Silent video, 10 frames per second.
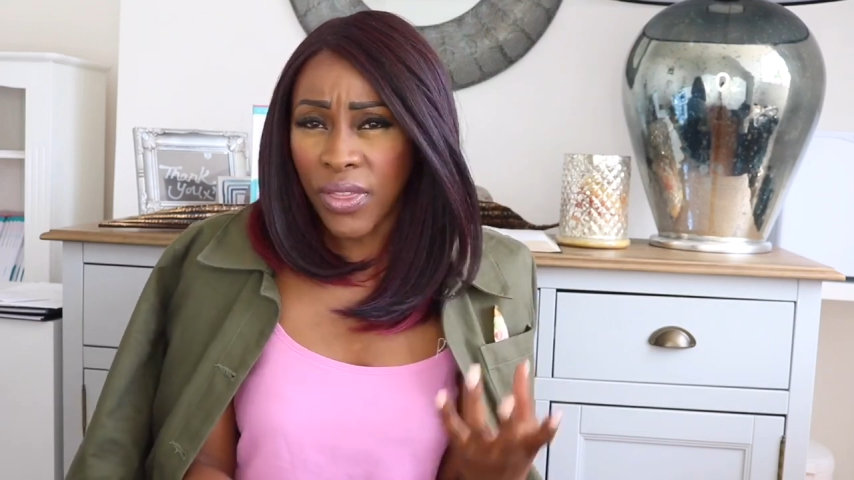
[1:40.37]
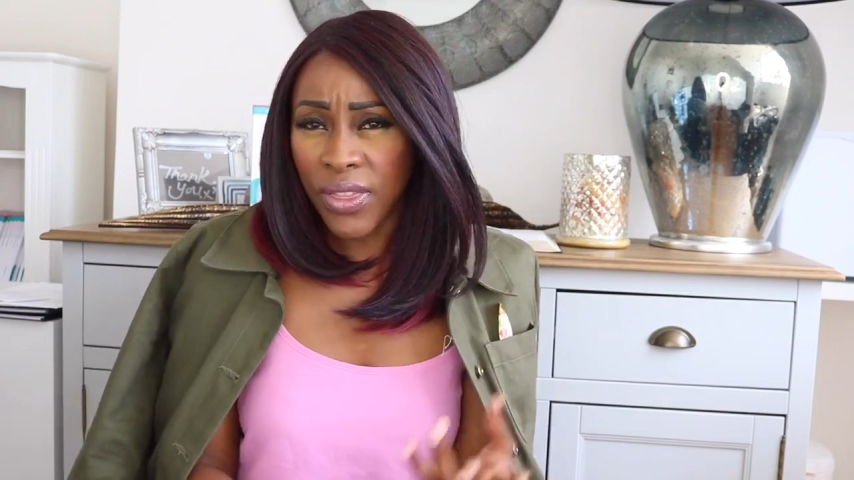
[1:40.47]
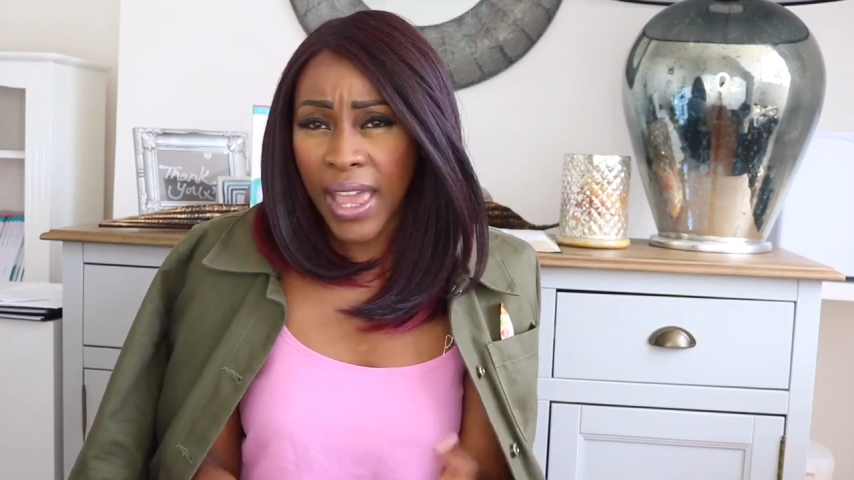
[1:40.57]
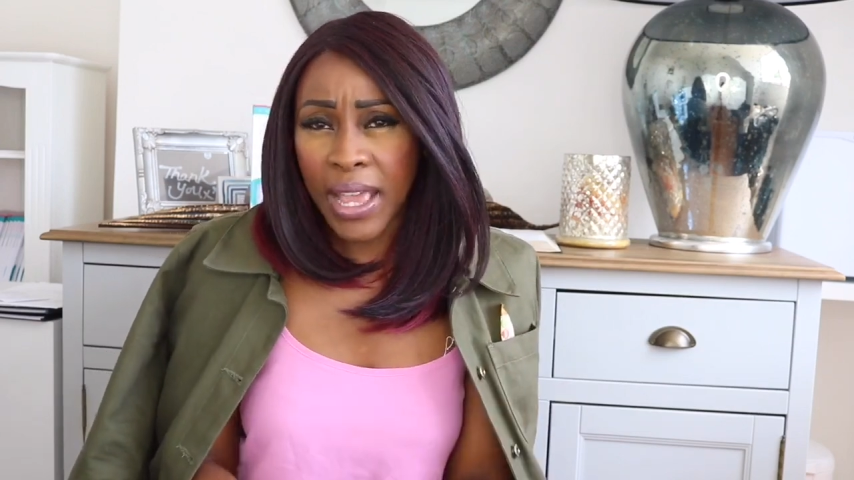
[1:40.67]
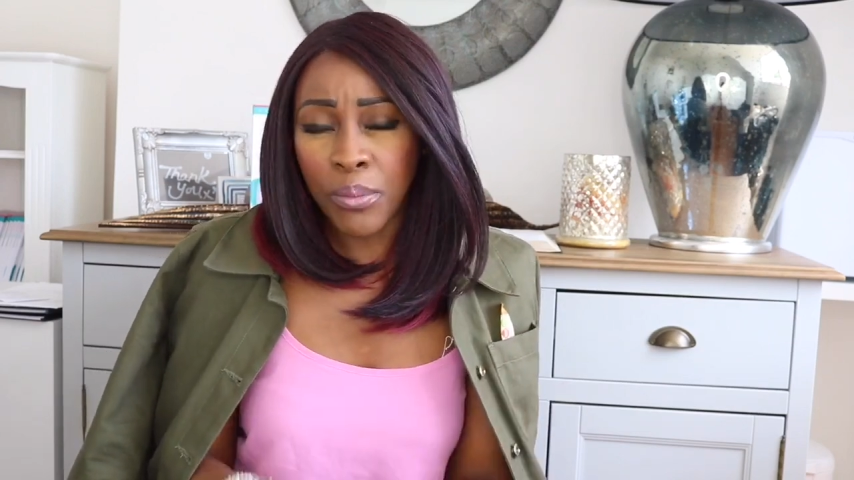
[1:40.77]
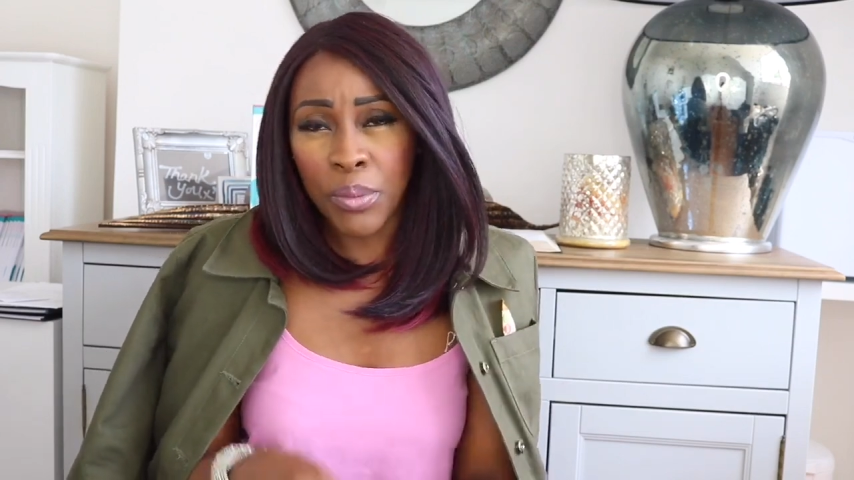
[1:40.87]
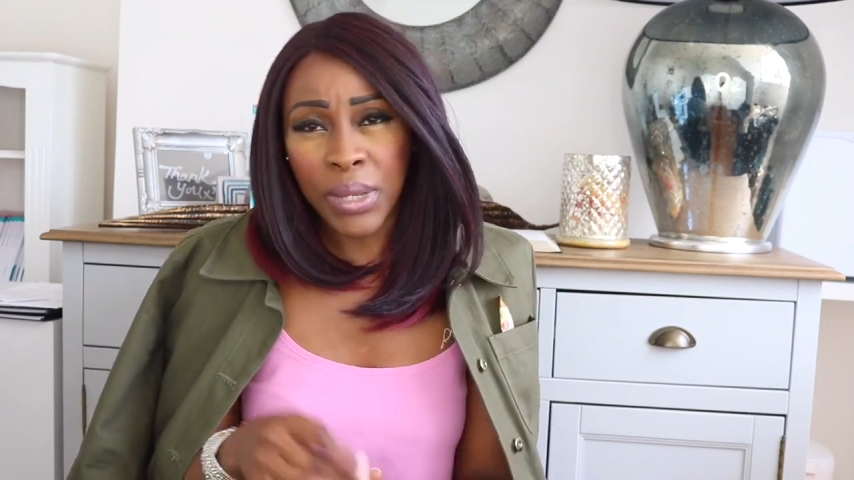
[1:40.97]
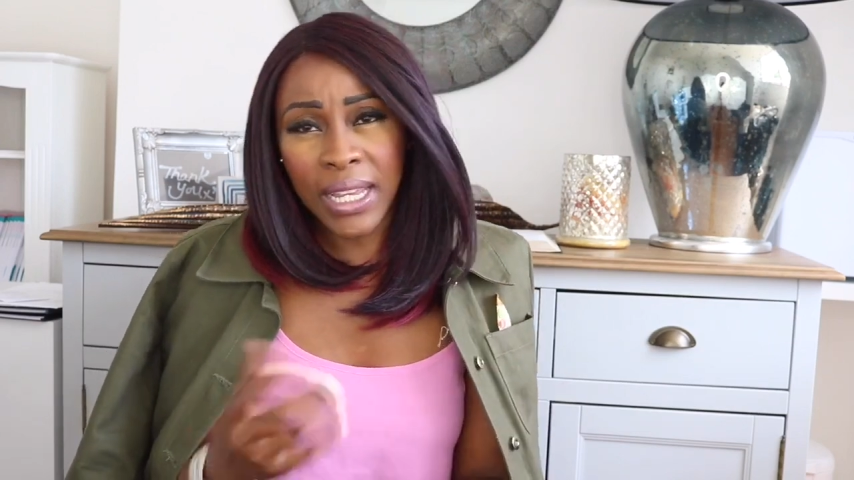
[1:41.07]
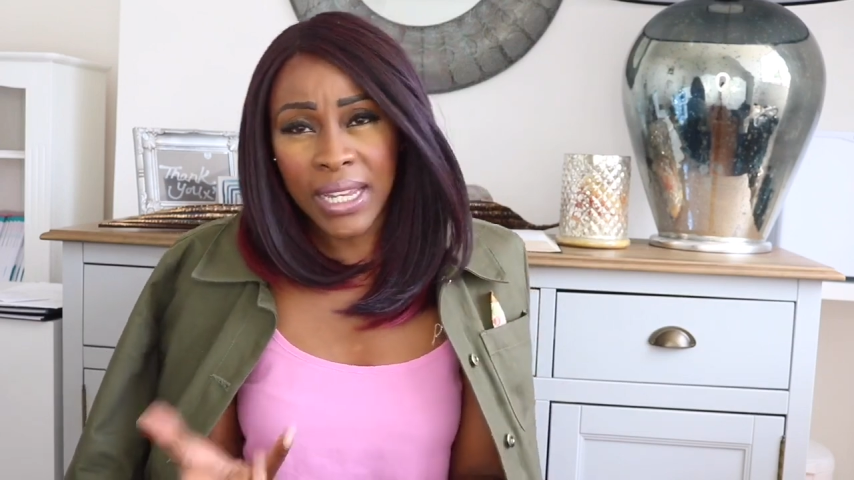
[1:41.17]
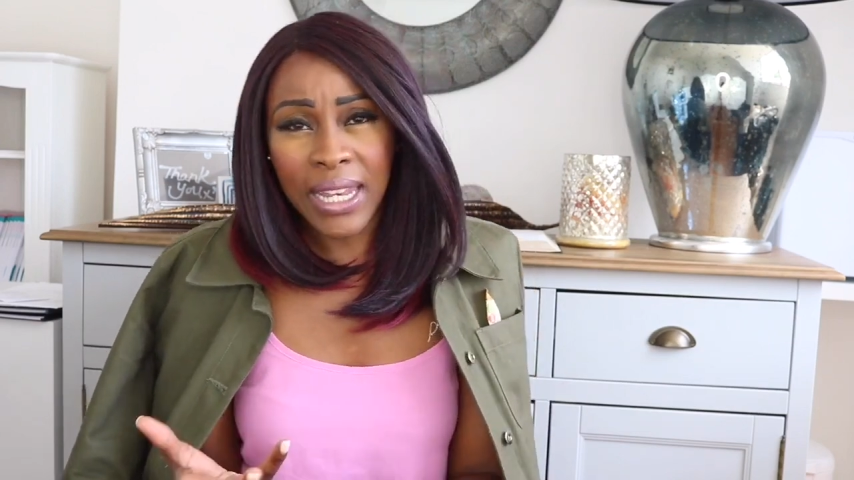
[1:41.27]
thing but
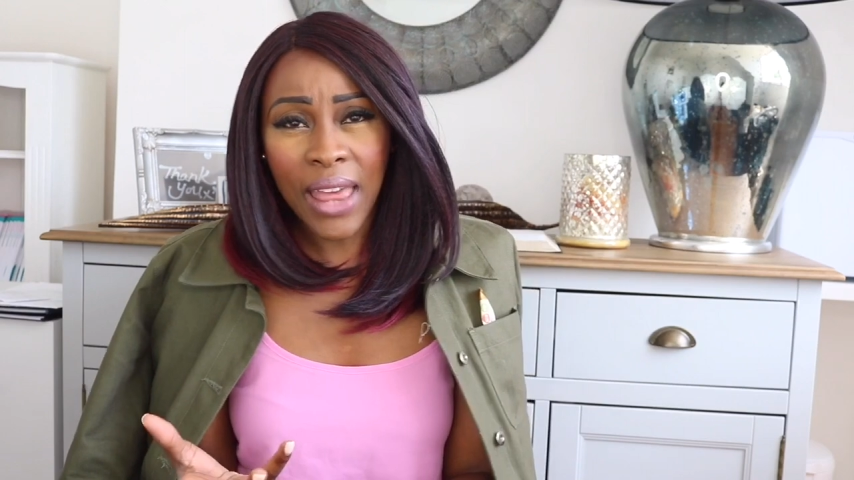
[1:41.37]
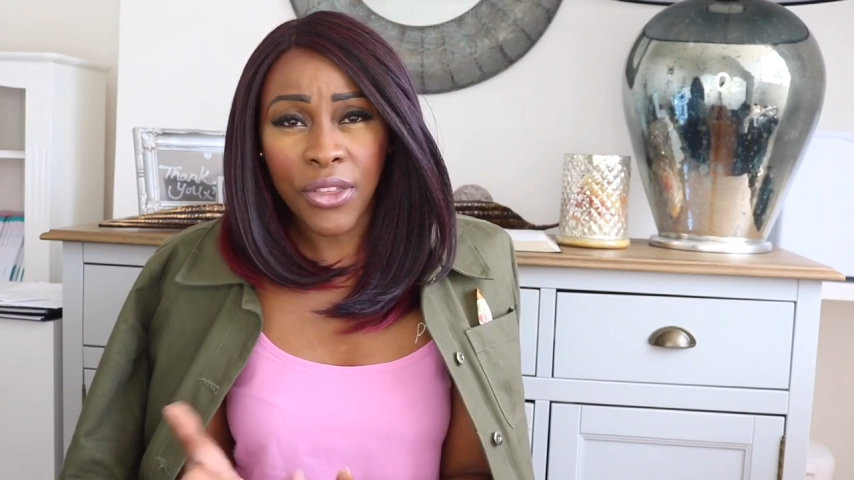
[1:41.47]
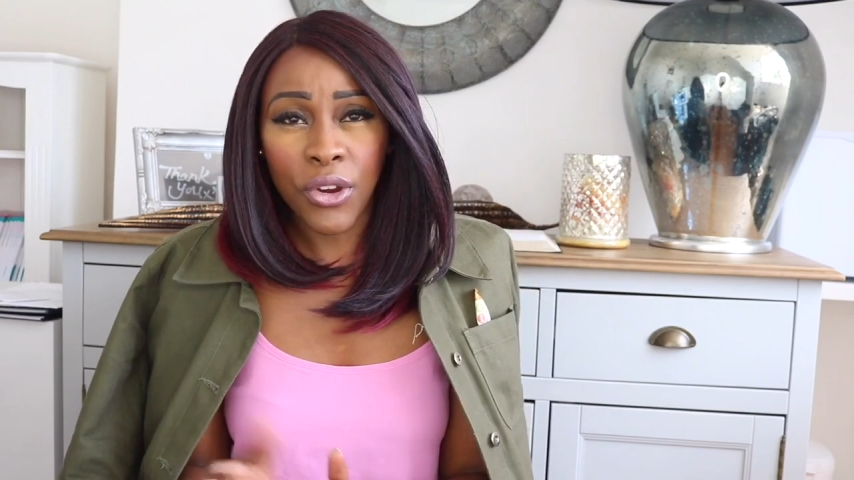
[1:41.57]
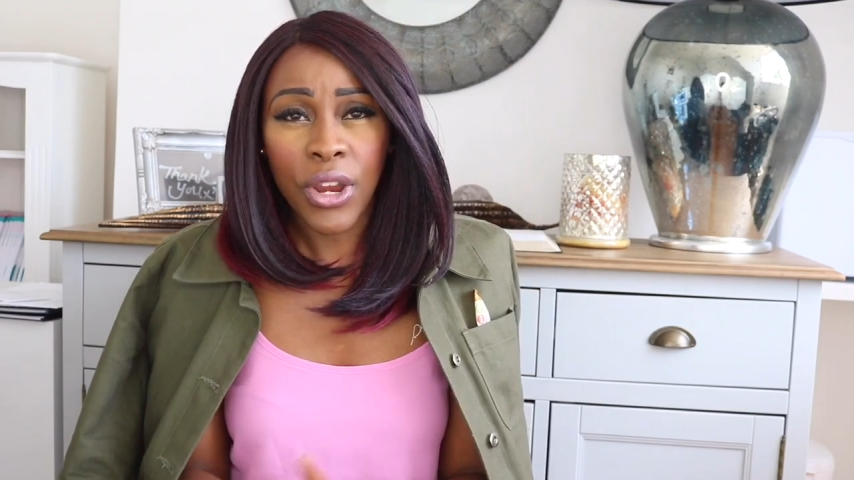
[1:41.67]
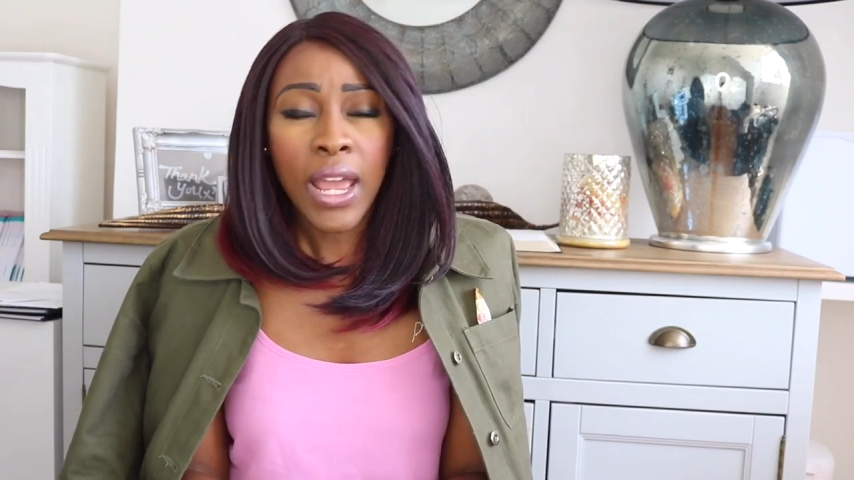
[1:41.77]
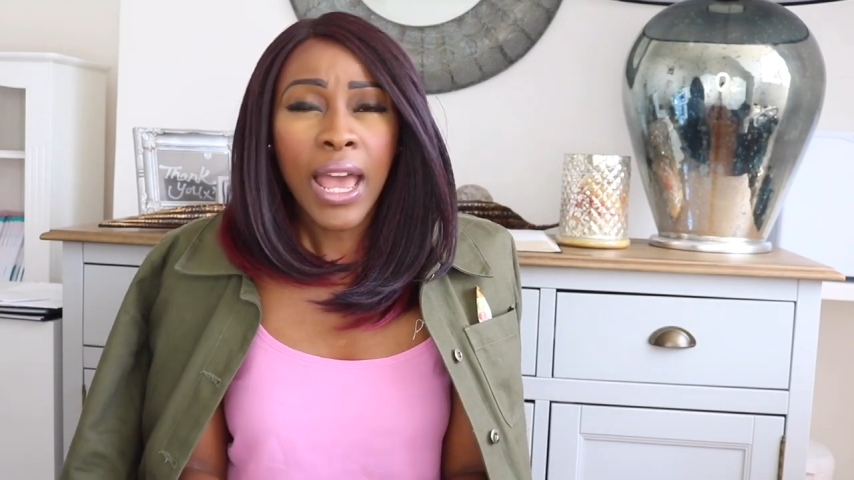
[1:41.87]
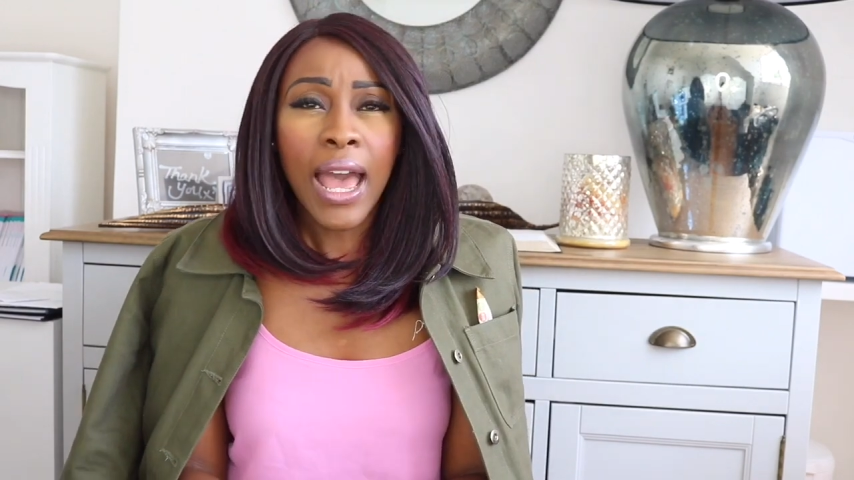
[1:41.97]
meaning another,